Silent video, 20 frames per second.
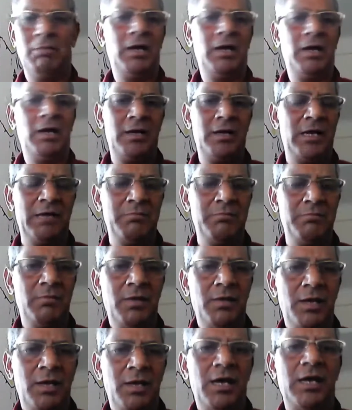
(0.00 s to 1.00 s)
I'm
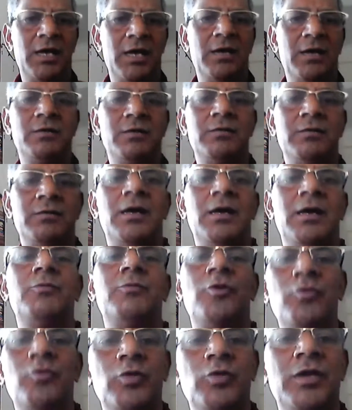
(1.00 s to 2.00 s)
not
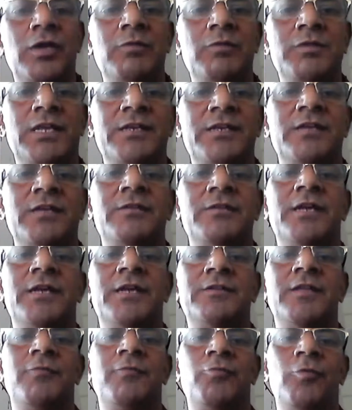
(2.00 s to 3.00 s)
okay with that.
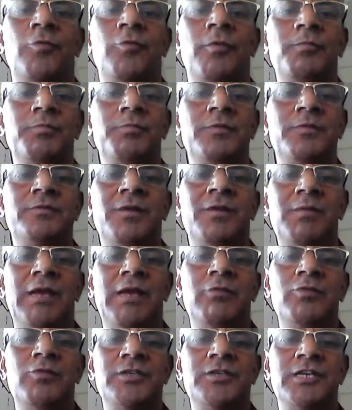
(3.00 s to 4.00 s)
Therefore, some
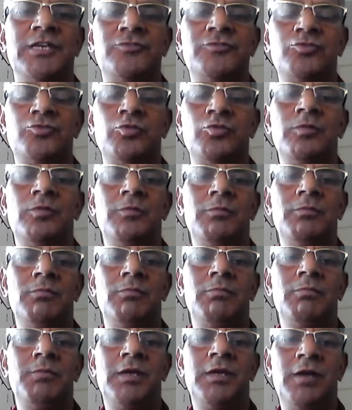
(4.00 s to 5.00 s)
language has to be
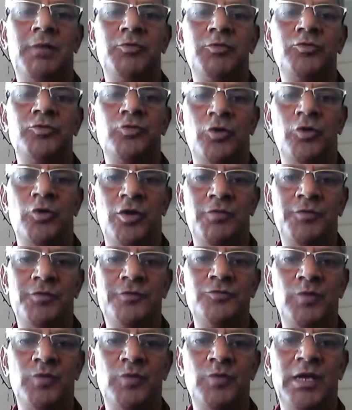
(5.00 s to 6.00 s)
common to all of us,
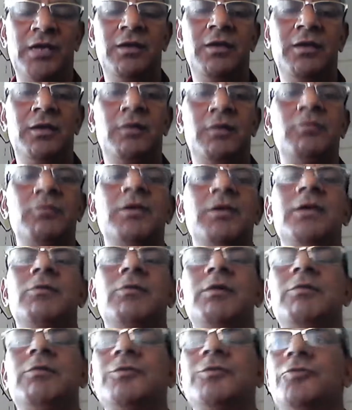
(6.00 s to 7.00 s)
where we, when we
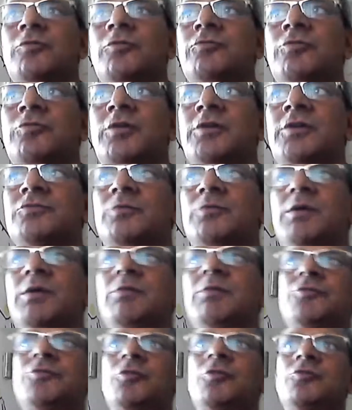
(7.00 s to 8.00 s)
talk to us, when we
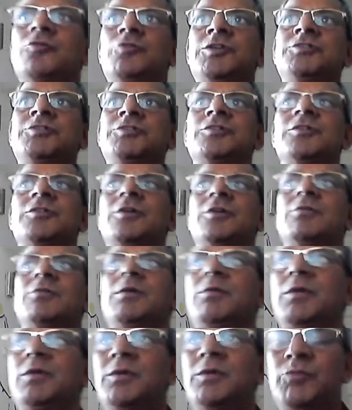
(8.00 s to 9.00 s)
talk to each other, when we
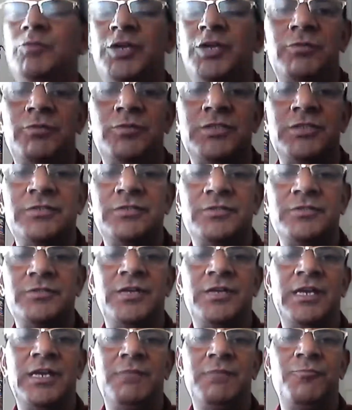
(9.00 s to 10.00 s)
communicate with each other in
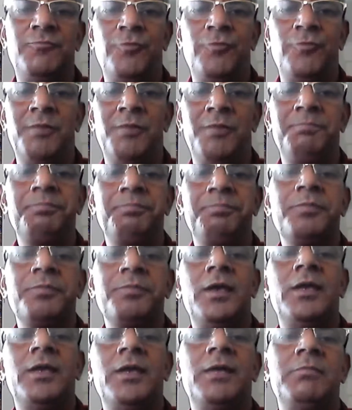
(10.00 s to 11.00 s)
a forum, in
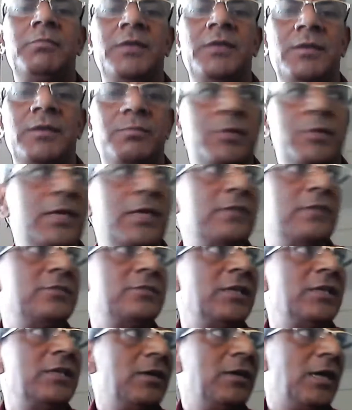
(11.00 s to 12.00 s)
a place, in a
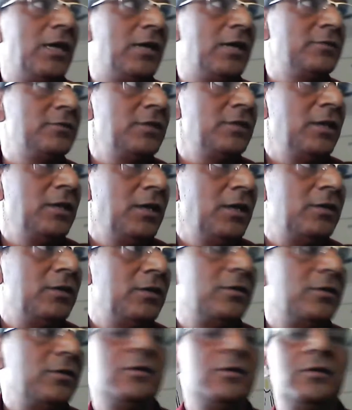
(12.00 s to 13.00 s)
class,
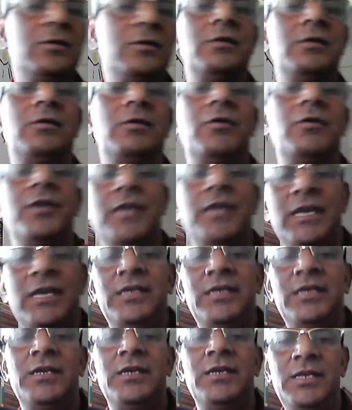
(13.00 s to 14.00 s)
or in
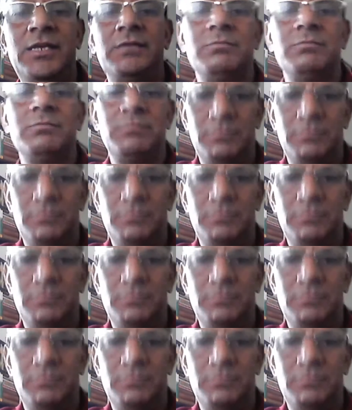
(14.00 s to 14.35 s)
any